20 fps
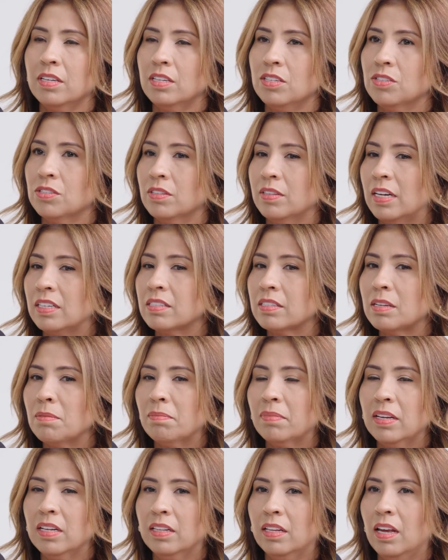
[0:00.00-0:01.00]
see, so that's
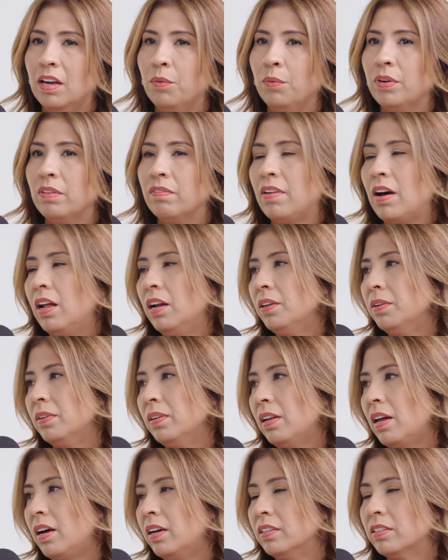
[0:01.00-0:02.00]
something that we value
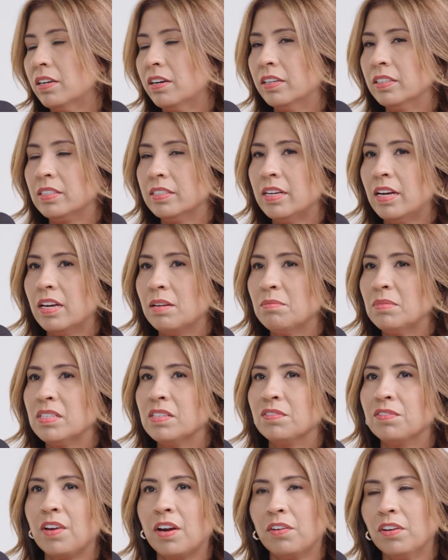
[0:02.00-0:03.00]
a lot. Our time
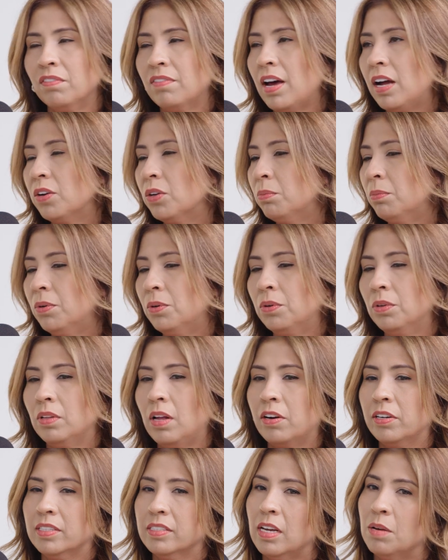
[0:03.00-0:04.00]
is very valuable.
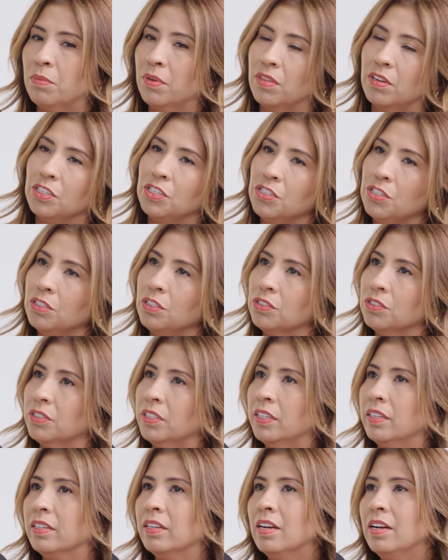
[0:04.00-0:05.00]
Our time with our
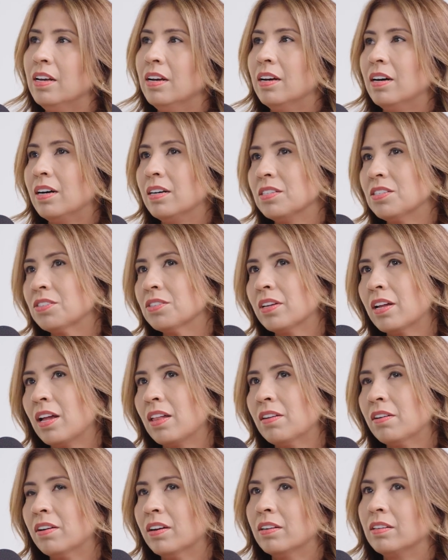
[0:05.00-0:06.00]
children, us
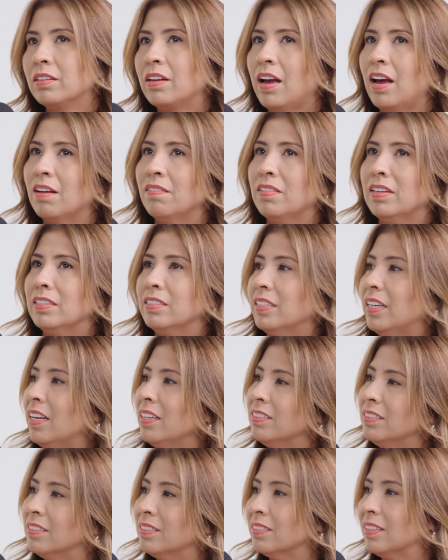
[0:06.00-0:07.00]
together, having
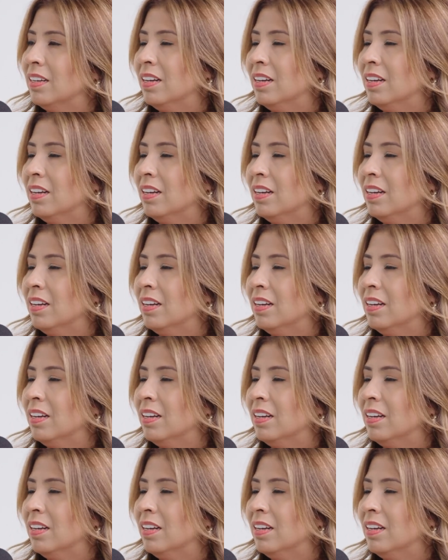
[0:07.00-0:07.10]
dates.